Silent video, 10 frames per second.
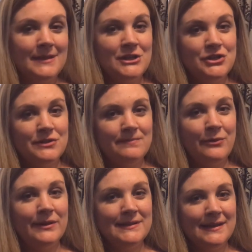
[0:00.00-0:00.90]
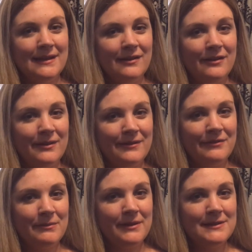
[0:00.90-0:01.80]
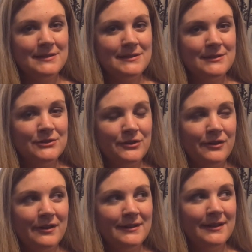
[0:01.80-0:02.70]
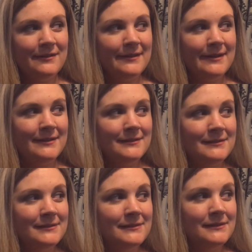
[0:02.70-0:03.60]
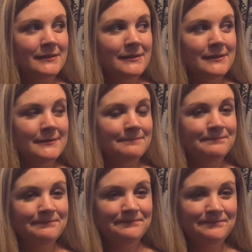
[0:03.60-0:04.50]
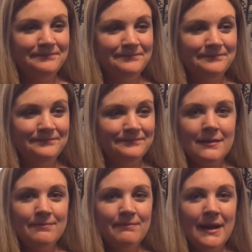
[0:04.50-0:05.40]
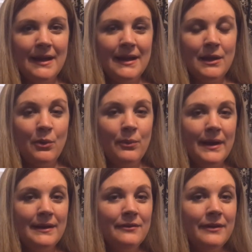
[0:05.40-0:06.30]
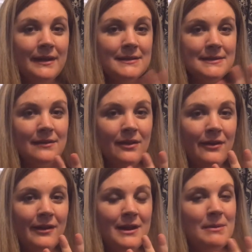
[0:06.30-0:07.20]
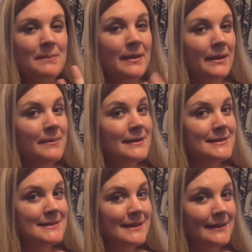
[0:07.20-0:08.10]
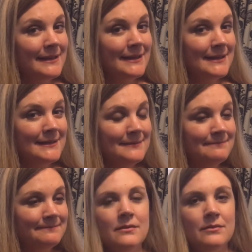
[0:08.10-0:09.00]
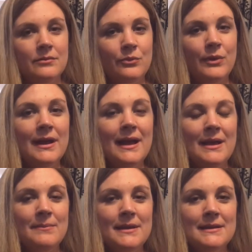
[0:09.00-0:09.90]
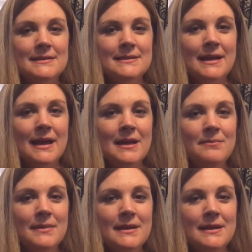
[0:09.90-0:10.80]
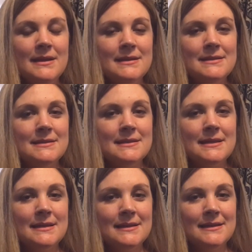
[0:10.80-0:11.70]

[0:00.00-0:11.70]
He's pointing out all the different places he drew on the other day. Mm-hmm. My wedding ring is still on and my belly button's still in. What I miss? I miss